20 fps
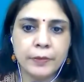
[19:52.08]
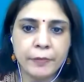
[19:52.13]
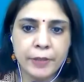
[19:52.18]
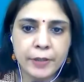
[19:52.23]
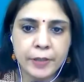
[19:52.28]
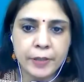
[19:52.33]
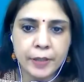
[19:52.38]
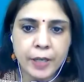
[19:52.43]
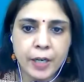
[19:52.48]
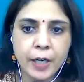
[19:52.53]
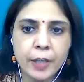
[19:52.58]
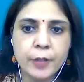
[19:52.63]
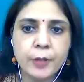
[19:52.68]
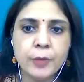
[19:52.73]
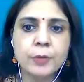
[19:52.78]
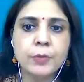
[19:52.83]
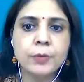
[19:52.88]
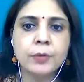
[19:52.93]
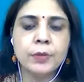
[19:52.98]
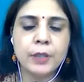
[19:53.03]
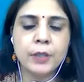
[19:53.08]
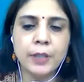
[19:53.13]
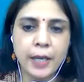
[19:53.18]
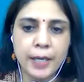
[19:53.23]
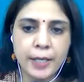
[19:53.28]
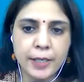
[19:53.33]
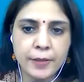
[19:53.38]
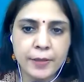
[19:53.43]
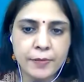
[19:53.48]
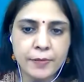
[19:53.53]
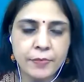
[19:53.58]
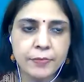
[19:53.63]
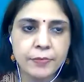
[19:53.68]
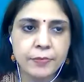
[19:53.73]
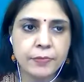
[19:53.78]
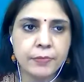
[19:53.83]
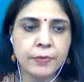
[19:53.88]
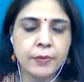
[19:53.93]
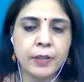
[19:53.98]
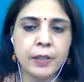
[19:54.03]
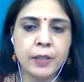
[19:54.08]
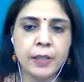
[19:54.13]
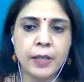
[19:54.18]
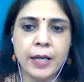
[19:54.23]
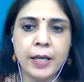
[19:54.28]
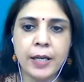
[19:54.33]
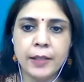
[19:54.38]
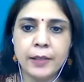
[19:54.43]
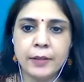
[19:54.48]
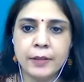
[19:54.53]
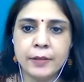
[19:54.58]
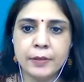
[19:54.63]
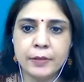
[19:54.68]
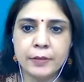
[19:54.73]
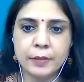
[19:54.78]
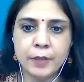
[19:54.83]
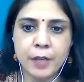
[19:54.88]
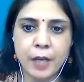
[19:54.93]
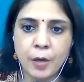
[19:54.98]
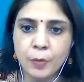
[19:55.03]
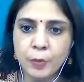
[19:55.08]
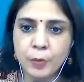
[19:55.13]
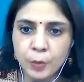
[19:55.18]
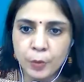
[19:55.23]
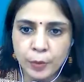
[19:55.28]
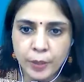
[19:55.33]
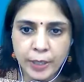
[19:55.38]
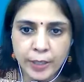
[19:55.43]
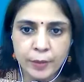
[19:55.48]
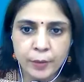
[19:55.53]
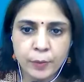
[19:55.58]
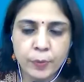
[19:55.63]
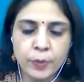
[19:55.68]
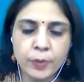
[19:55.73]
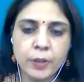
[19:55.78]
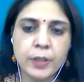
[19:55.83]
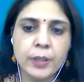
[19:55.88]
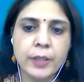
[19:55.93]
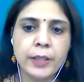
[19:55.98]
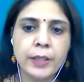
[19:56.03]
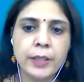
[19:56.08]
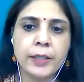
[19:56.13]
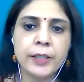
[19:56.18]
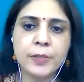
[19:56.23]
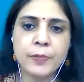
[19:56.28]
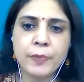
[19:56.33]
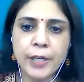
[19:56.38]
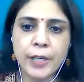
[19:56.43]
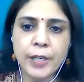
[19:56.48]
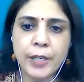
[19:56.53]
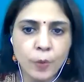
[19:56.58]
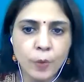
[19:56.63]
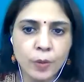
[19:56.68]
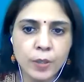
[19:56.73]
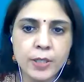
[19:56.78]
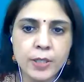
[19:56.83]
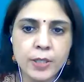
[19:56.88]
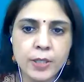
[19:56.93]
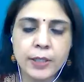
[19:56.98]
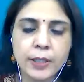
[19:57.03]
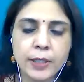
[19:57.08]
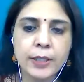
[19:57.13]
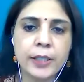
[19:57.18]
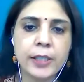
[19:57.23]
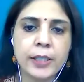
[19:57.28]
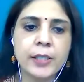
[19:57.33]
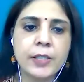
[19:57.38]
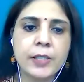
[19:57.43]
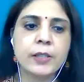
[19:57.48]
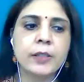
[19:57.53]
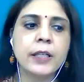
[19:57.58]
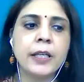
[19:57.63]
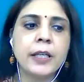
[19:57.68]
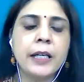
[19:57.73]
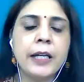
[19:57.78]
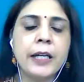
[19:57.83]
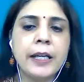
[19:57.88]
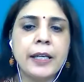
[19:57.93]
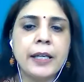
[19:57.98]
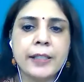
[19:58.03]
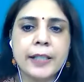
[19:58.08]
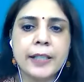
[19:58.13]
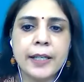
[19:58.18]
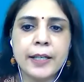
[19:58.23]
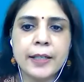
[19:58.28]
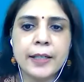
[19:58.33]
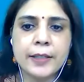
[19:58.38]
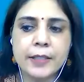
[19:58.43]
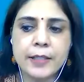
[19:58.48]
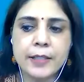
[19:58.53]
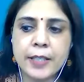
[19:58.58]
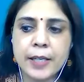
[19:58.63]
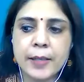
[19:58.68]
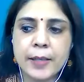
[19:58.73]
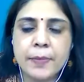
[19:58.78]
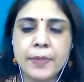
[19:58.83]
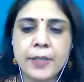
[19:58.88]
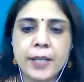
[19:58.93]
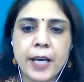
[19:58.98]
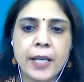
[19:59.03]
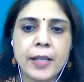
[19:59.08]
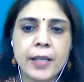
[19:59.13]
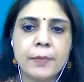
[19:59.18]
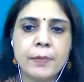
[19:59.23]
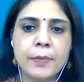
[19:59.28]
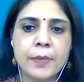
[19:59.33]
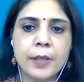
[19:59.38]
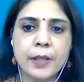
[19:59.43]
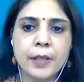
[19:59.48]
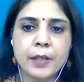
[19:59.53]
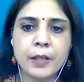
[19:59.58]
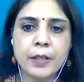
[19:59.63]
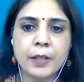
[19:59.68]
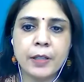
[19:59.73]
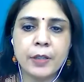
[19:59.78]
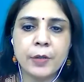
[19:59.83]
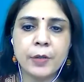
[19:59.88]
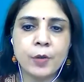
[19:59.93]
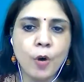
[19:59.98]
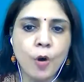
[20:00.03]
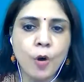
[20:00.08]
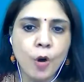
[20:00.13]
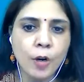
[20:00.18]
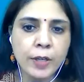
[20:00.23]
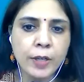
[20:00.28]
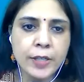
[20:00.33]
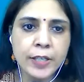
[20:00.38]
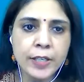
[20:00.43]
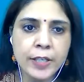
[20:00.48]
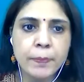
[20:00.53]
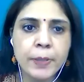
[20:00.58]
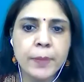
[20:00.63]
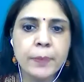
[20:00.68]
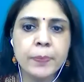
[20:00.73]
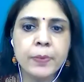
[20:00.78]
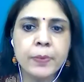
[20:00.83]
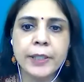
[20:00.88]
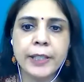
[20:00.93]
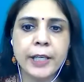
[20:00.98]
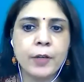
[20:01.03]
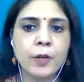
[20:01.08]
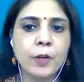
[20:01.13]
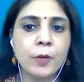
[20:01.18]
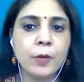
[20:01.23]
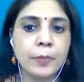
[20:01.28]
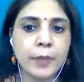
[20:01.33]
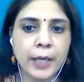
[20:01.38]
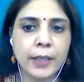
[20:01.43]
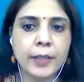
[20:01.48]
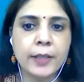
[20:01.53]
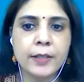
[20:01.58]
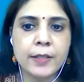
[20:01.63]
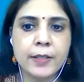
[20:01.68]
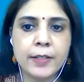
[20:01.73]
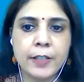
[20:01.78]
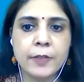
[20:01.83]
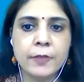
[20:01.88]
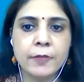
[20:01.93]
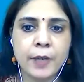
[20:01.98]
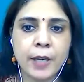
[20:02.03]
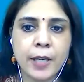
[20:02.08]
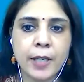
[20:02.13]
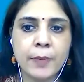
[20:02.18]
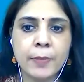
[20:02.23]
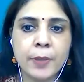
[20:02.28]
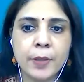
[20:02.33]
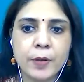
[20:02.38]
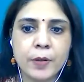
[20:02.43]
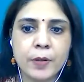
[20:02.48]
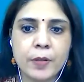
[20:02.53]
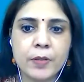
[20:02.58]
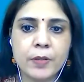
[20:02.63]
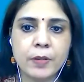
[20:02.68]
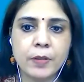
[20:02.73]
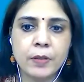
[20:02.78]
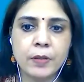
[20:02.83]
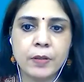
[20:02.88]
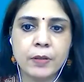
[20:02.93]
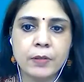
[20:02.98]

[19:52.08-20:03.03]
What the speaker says: with regard to life and how we look at the world, and it's very holistic in nature, Yet at the same time, ordinary people cannot practice it. Why? Because